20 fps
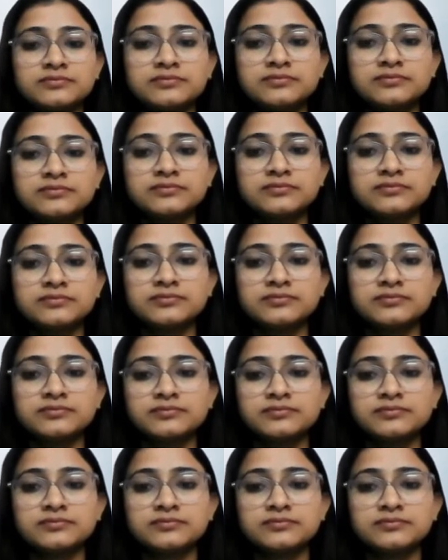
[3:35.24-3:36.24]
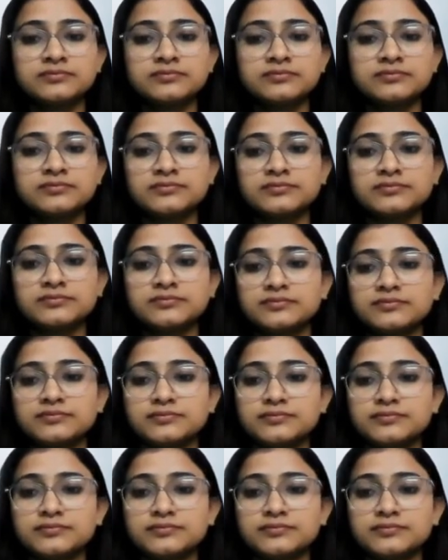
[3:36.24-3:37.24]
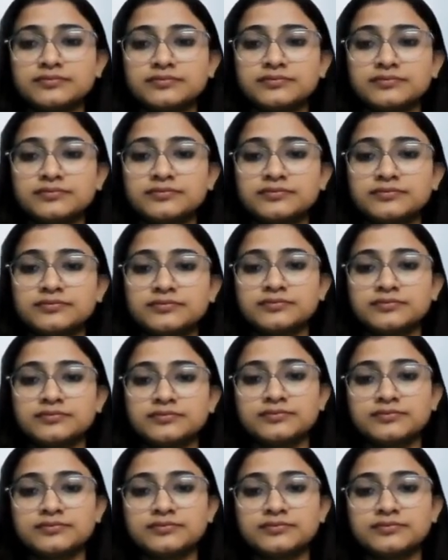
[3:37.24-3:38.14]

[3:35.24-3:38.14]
(not speaking)